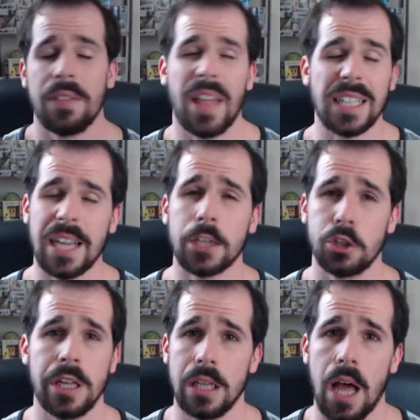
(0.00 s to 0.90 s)
That's
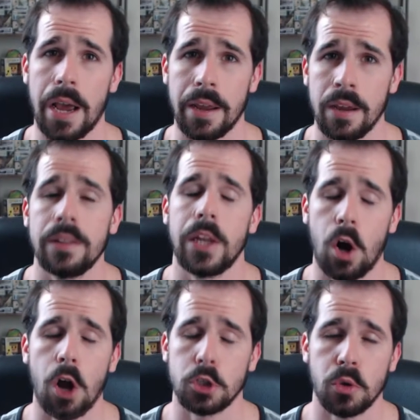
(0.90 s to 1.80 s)
actually a lie. There
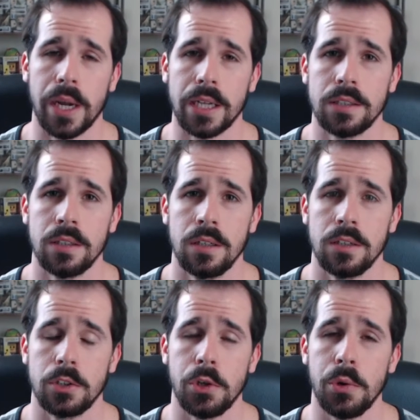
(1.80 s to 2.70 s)
are tricks
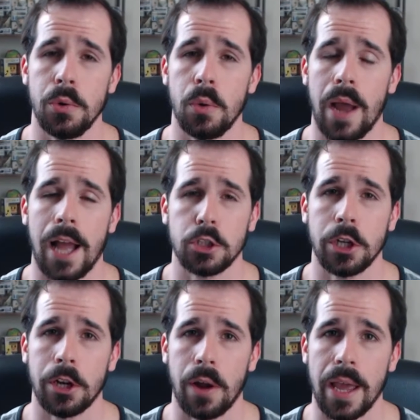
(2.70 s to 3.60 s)
to
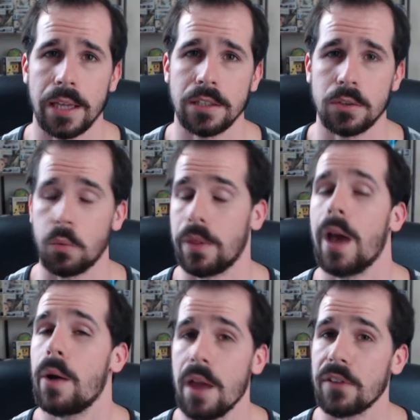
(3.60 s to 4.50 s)
hatching your eggs
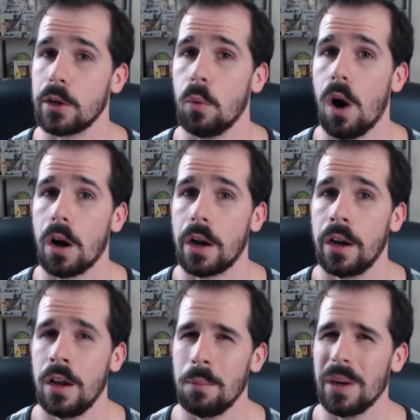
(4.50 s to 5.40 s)
without having to walk,
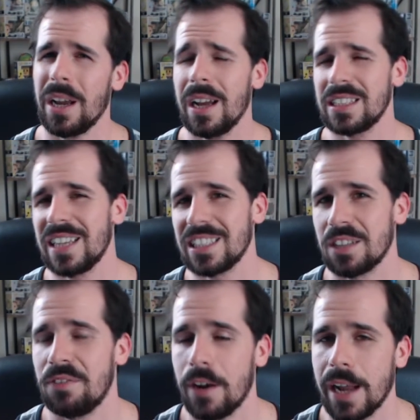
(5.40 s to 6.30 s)
but it kind of takes
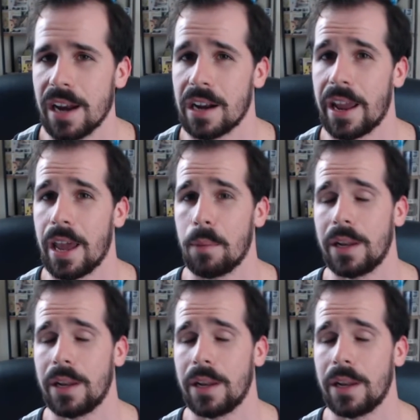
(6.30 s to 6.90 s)
the fun out of the game.